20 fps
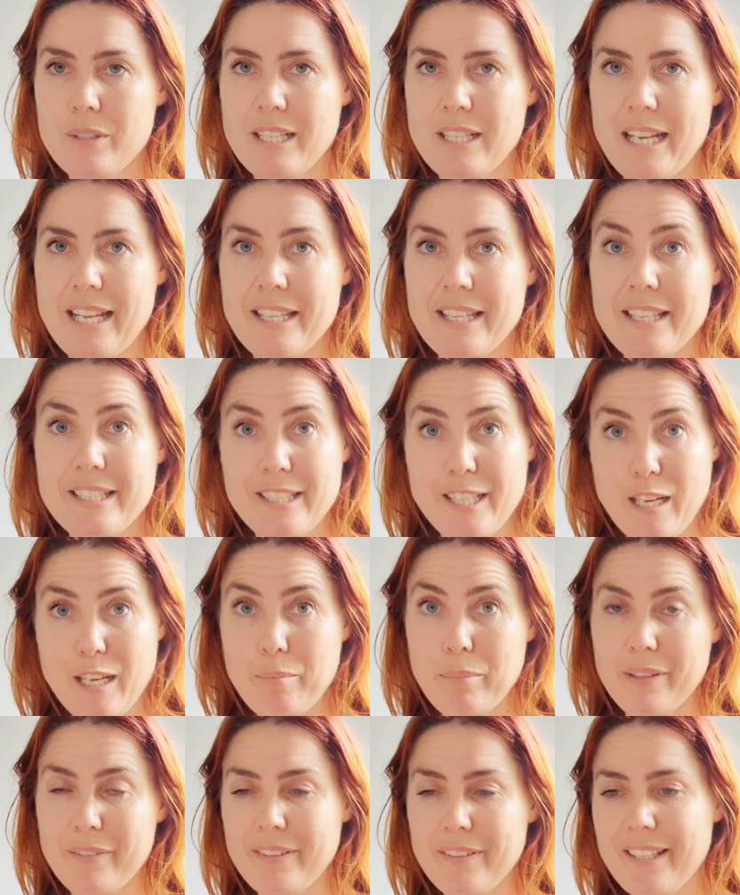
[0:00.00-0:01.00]
And there's a couple
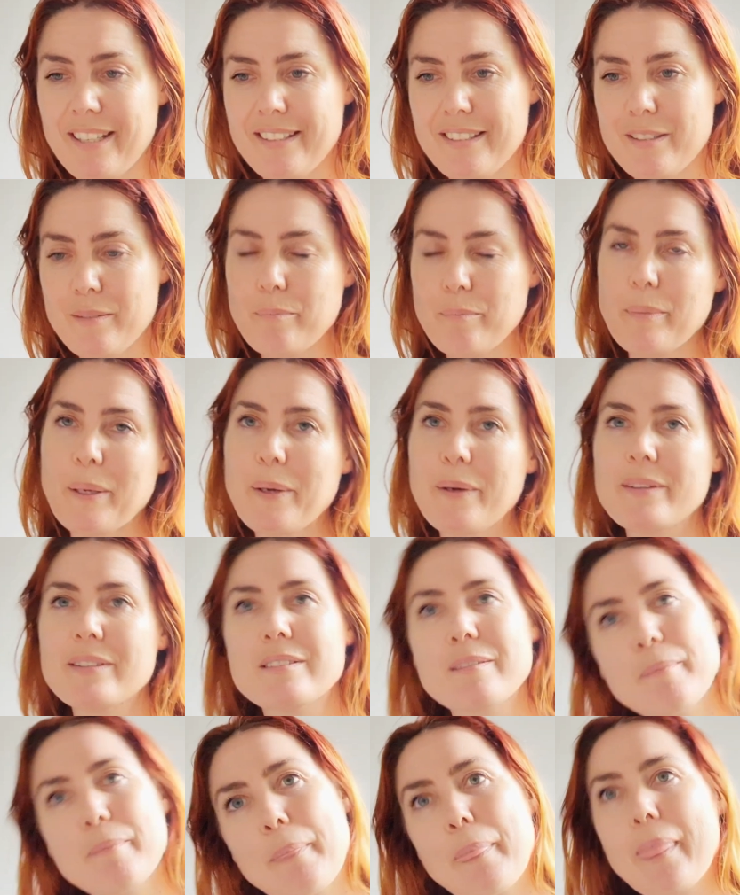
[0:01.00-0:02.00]
of kids, because
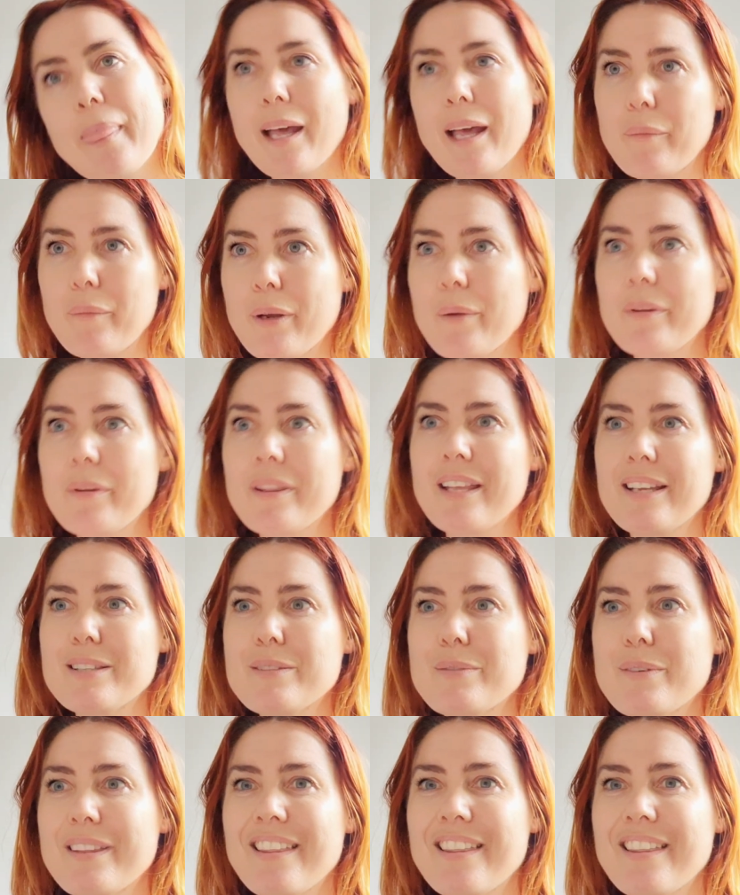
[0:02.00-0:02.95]
I work with kids with